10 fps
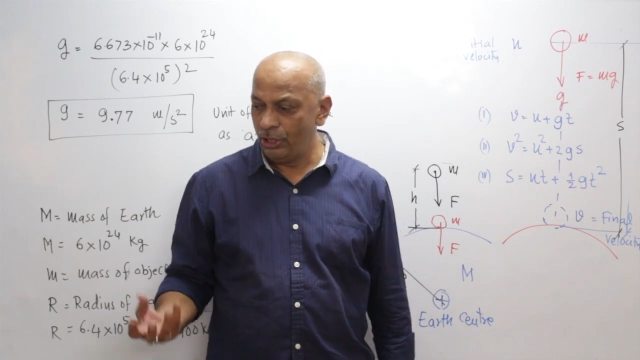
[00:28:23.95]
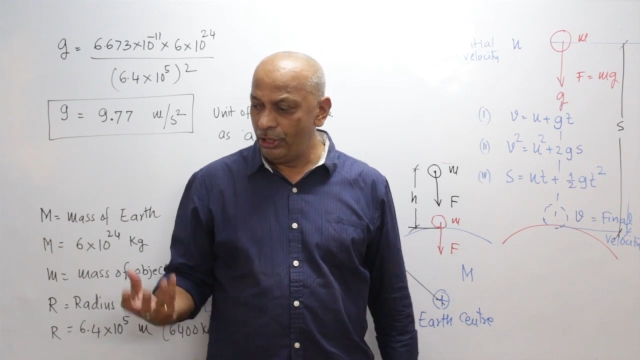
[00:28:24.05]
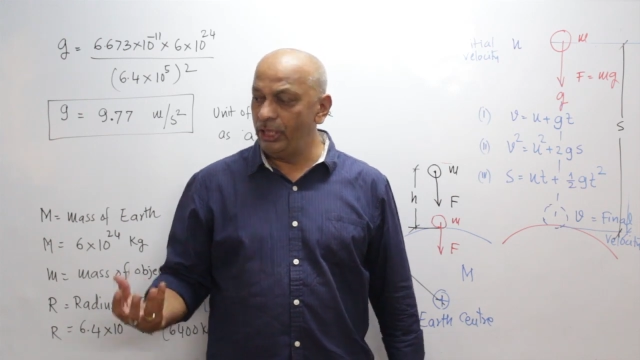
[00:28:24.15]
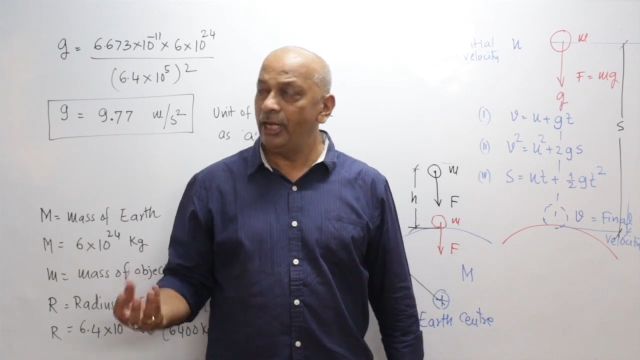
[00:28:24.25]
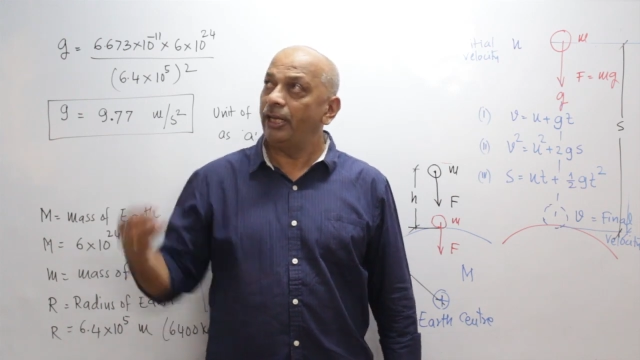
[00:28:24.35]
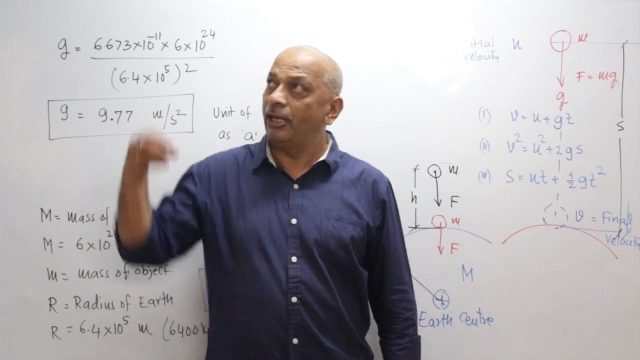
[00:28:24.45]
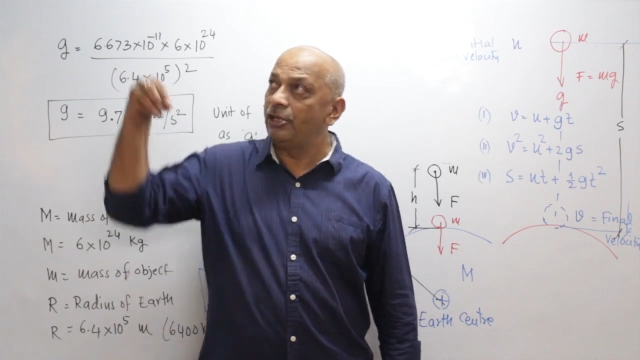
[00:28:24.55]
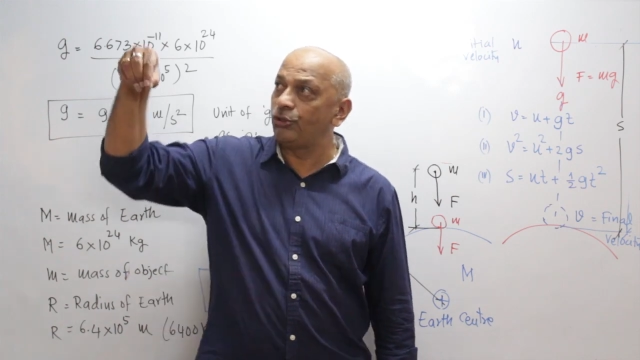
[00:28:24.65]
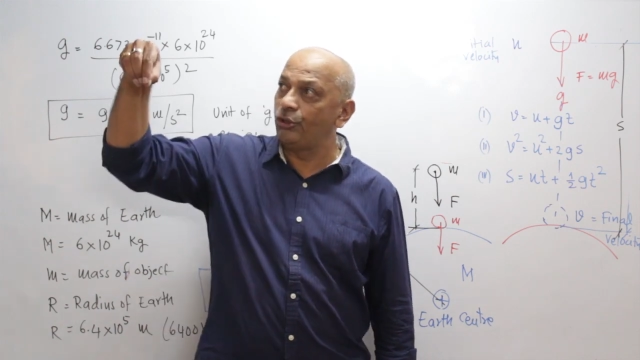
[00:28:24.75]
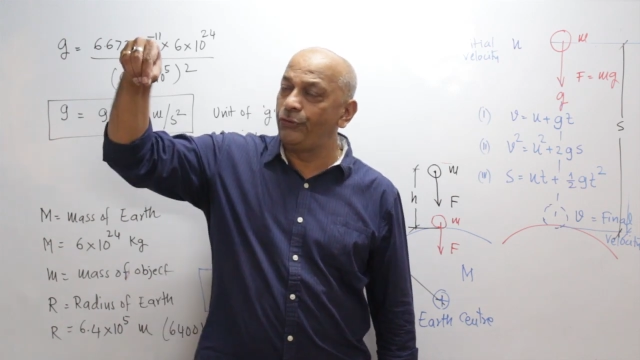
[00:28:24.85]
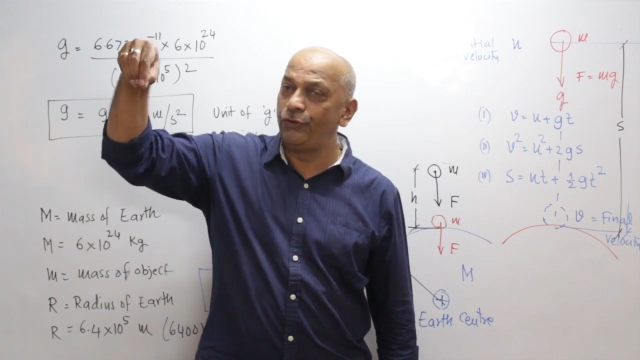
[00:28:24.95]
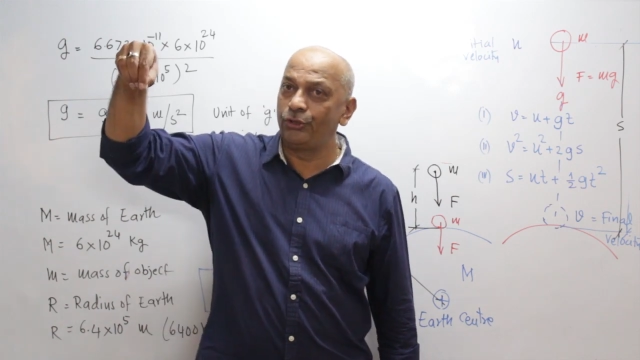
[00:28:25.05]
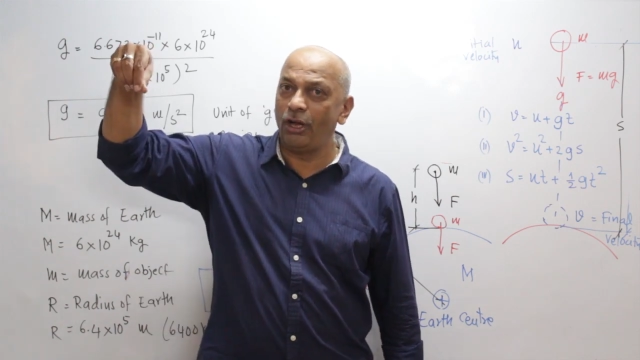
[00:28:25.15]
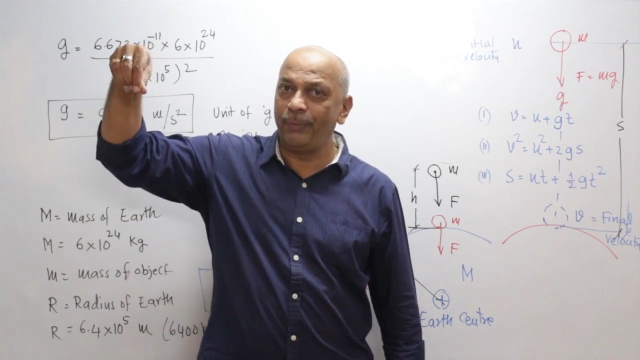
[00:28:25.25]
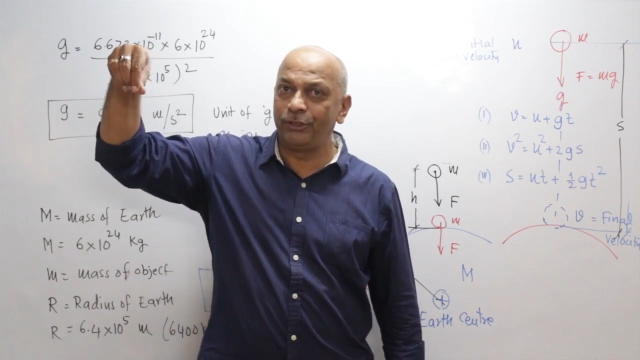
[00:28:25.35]
Here also, if you
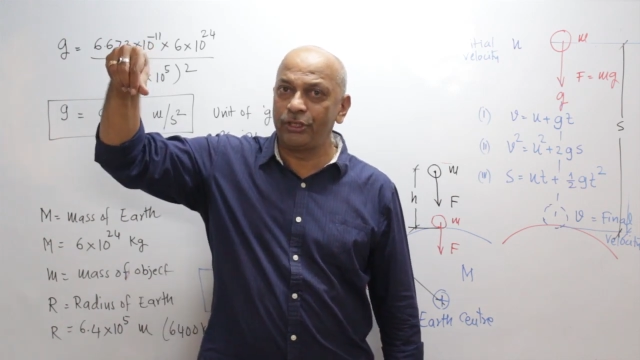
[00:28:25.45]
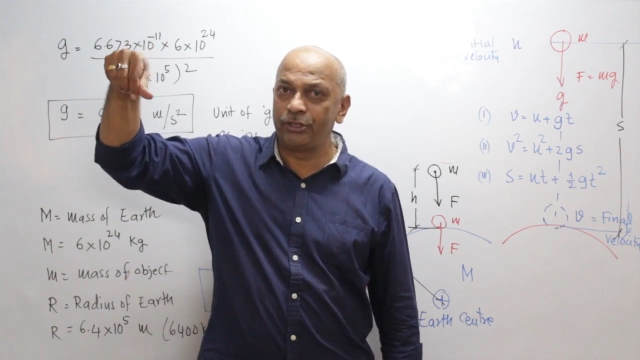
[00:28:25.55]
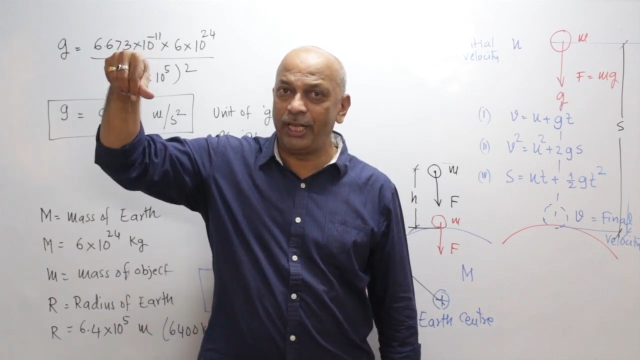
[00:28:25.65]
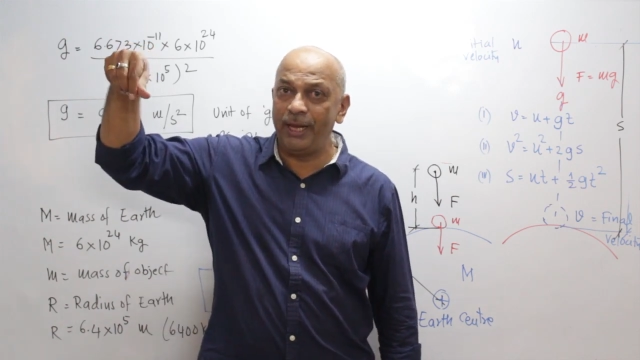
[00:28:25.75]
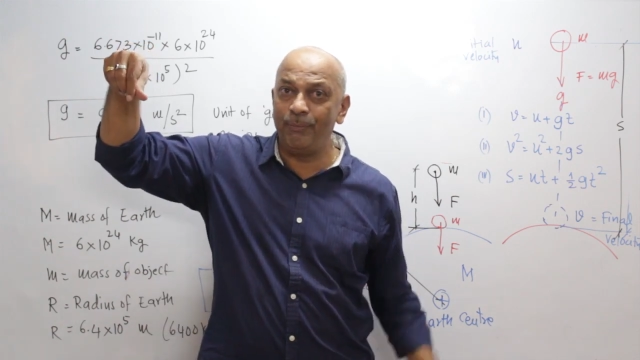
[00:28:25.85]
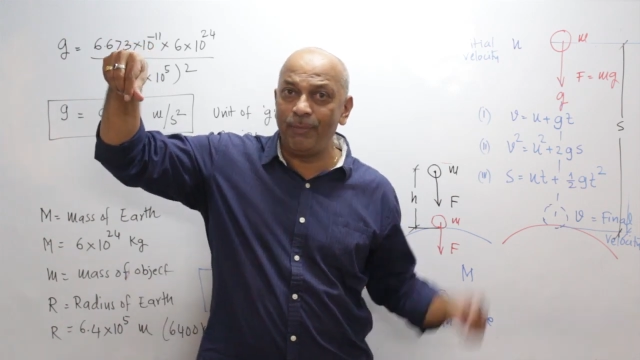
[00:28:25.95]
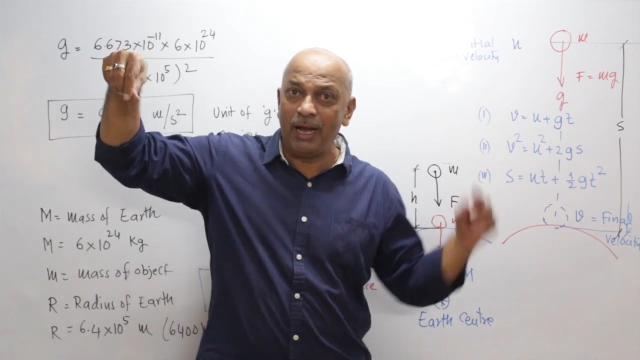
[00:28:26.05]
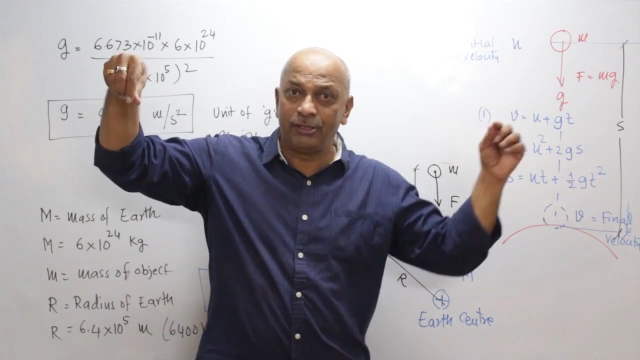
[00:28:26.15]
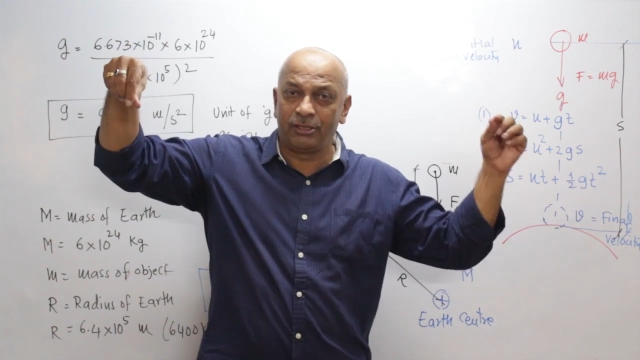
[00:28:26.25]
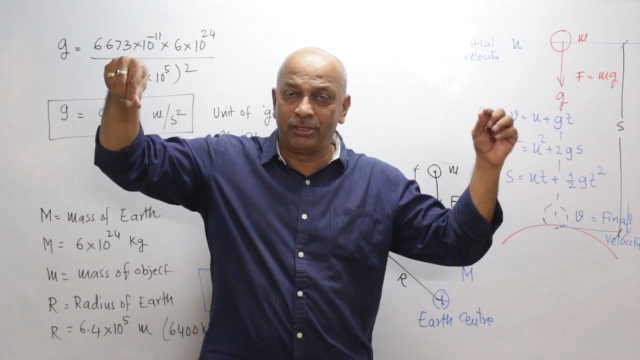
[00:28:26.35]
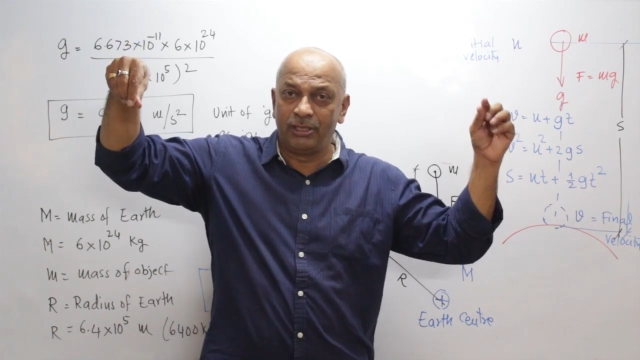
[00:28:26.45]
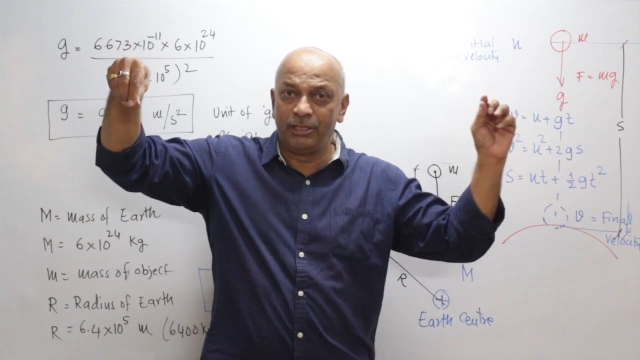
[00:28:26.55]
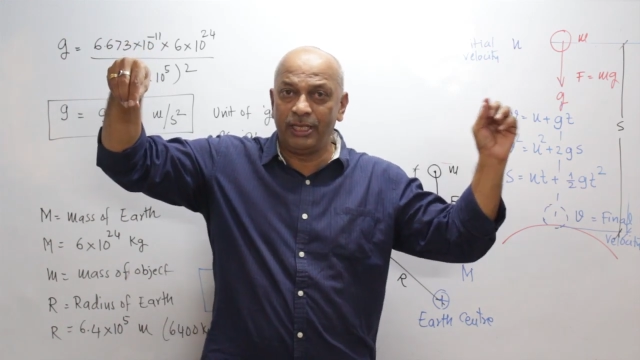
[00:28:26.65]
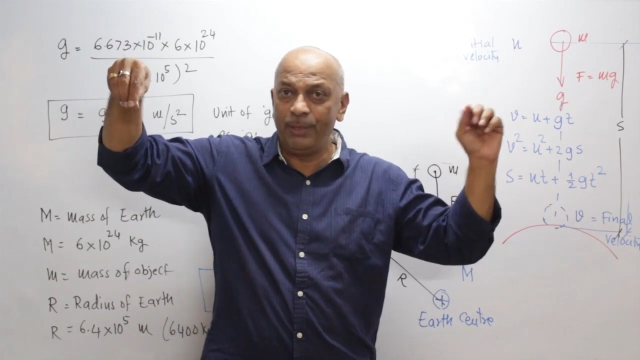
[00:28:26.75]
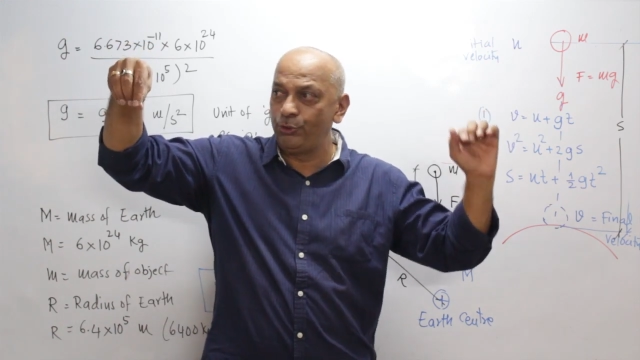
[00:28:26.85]
drop the same mass,
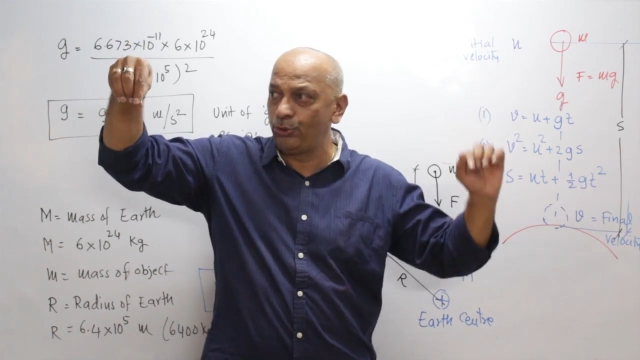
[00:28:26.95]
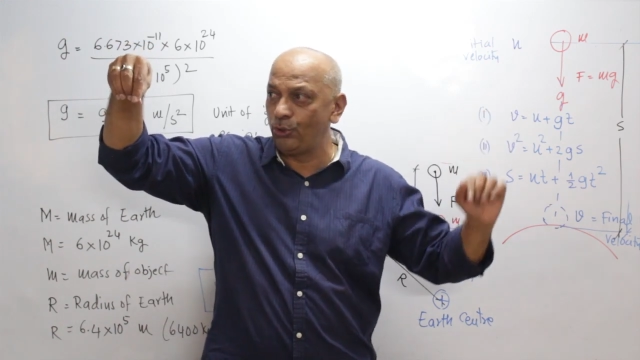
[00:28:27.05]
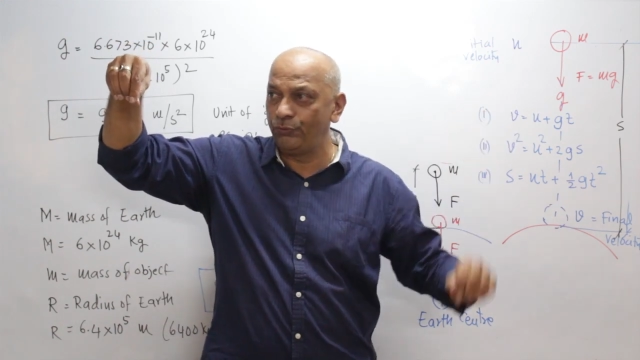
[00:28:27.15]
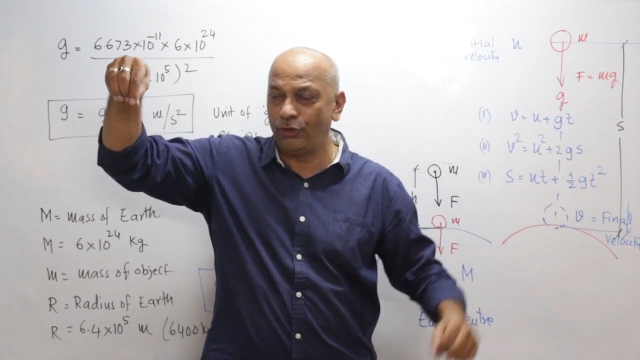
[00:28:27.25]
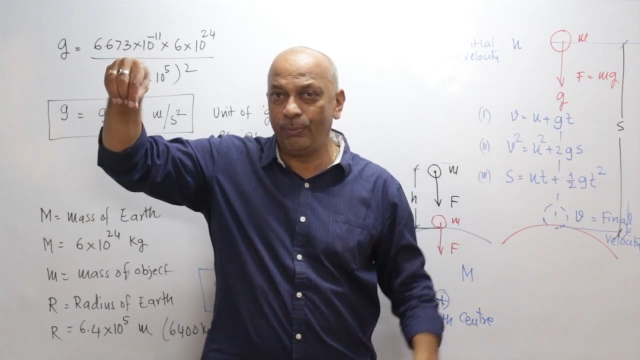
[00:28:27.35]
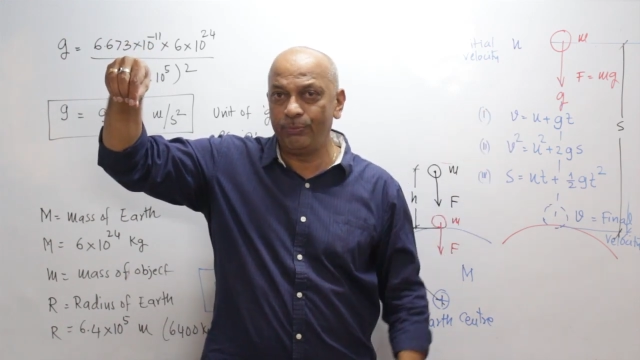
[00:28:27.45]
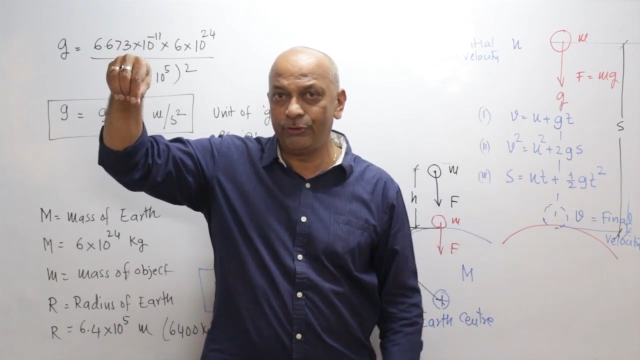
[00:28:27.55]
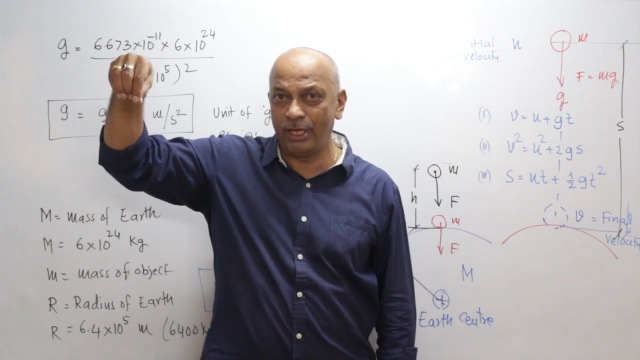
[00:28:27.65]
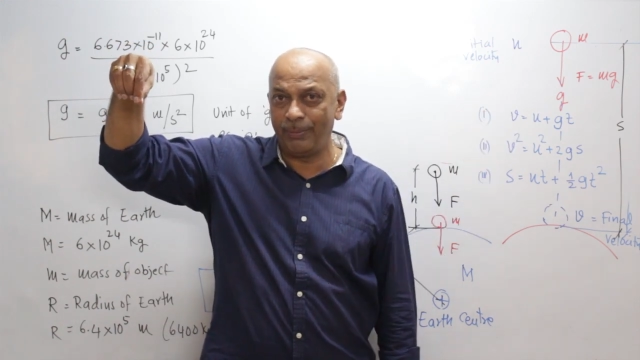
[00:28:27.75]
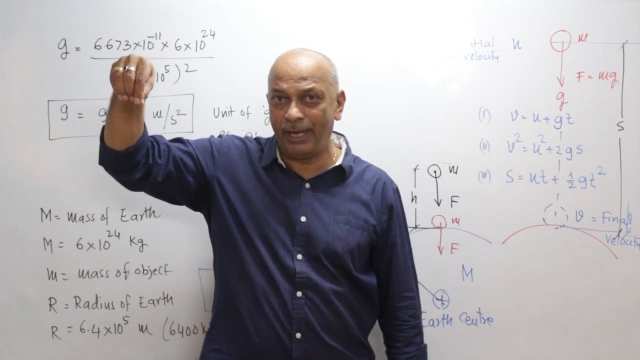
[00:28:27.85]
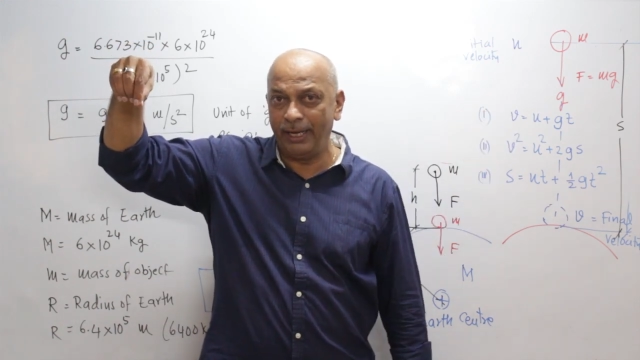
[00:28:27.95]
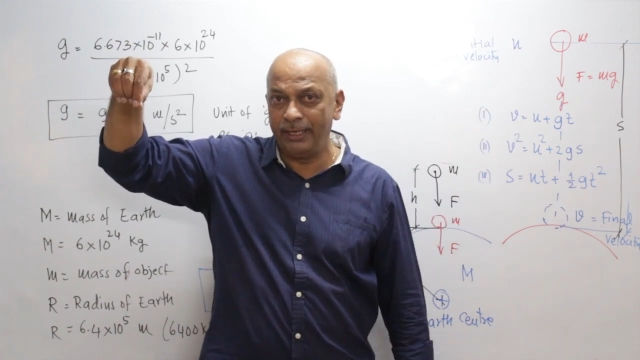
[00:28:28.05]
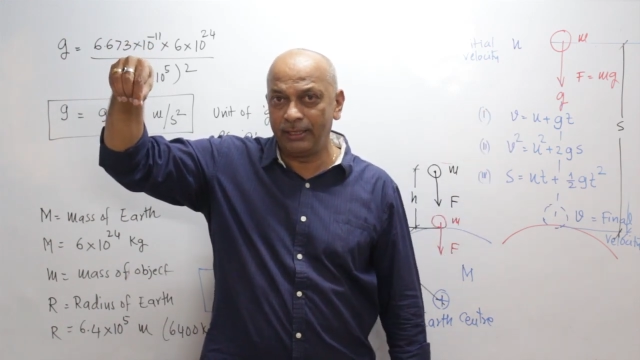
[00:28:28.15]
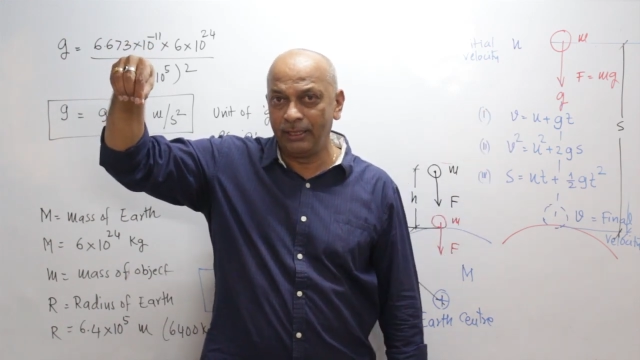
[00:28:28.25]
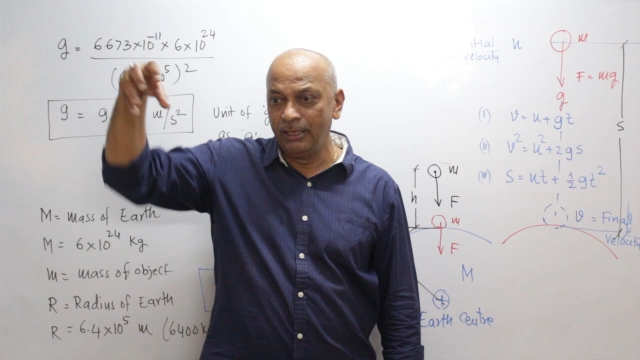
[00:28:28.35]
same stone from some
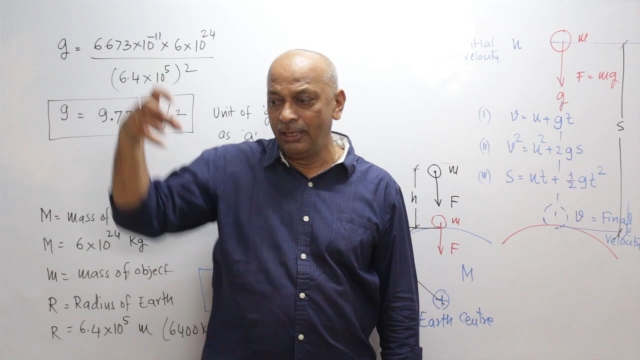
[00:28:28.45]
height,